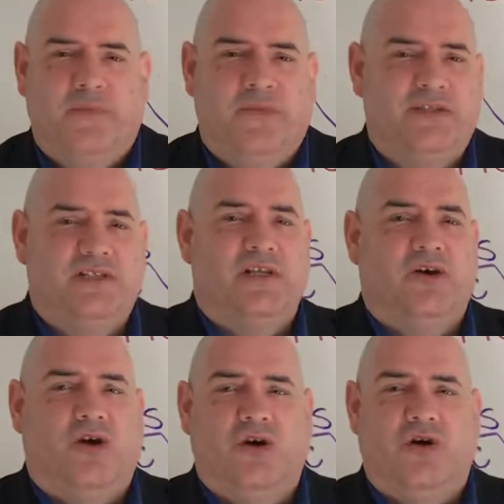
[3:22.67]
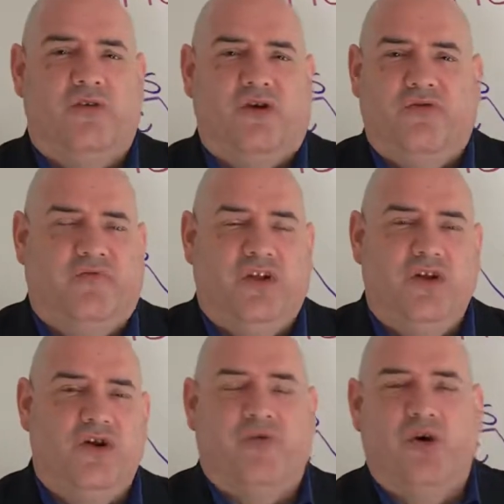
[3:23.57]
just a video
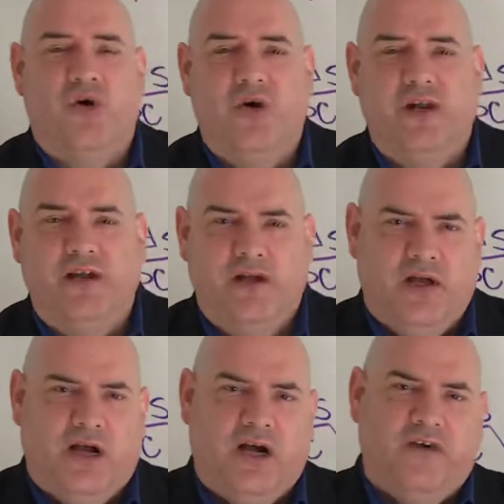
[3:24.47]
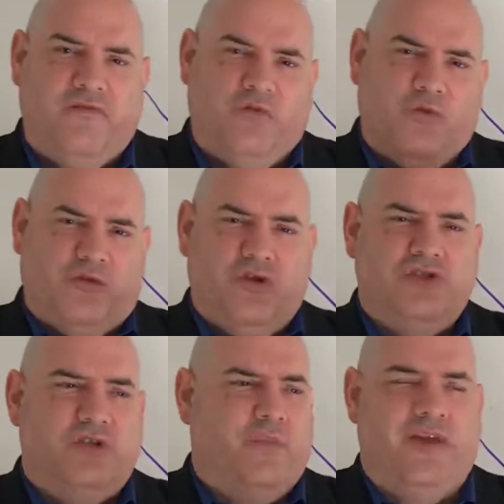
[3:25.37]
or recording of
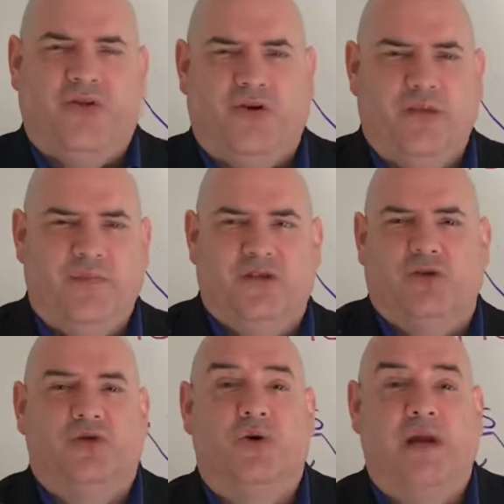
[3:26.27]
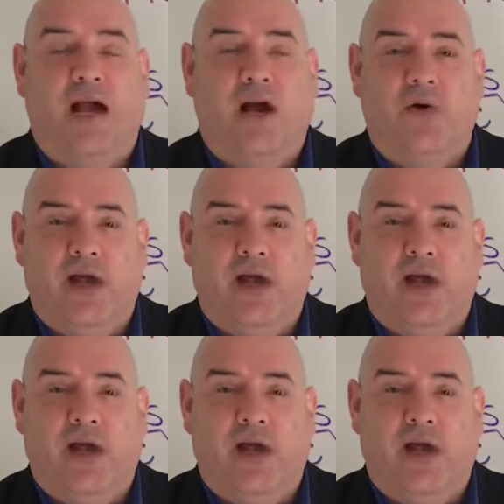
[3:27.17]
usually about 30 minutes or to an hour.